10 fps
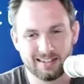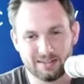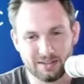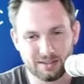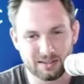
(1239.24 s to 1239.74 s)

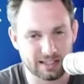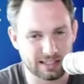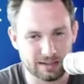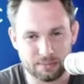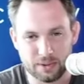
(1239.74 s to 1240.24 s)

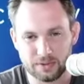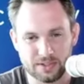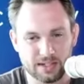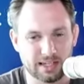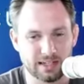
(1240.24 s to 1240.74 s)
LinkedIn
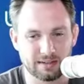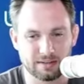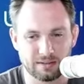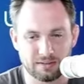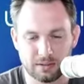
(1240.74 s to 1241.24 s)

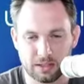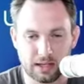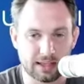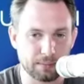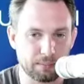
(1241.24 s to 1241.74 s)
posting. I
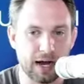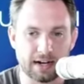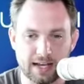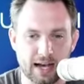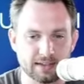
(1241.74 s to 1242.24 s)
think
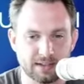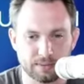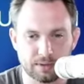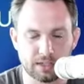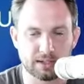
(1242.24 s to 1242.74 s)
podcast
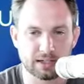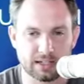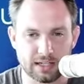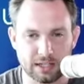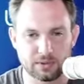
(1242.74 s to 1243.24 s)
is going to
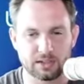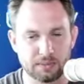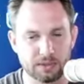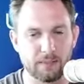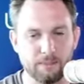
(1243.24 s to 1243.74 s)
continuously
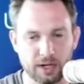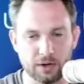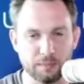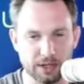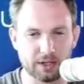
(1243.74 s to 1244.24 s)
become bigger
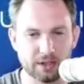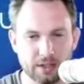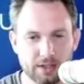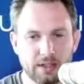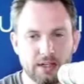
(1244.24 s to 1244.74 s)
and bigger
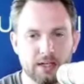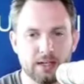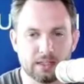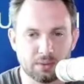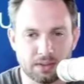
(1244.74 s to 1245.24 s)

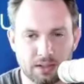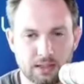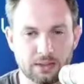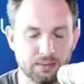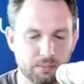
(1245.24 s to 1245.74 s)
as
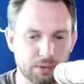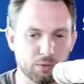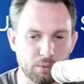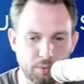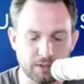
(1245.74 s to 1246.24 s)
we build
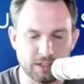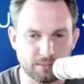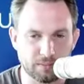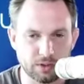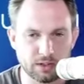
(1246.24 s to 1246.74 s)
more
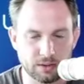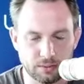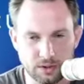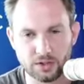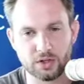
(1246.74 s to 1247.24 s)
momentum with
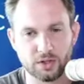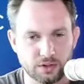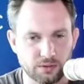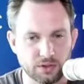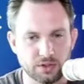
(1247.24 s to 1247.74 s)
the shows,
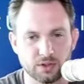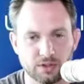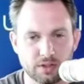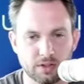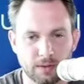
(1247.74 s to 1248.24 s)
for sure.
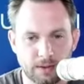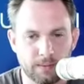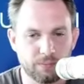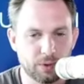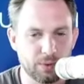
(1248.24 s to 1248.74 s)
So
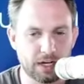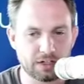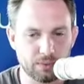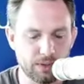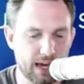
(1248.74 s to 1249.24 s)
we have
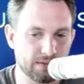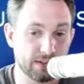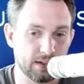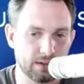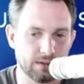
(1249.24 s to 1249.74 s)

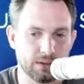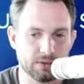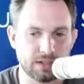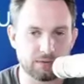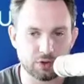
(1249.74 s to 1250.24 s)

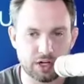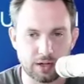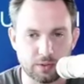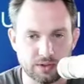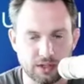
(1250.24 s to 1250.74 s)
several
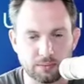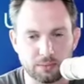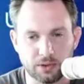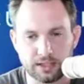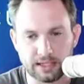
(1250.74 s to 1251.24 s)
channels that are
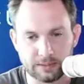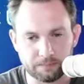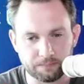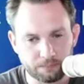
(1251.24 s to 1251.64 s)
pulling in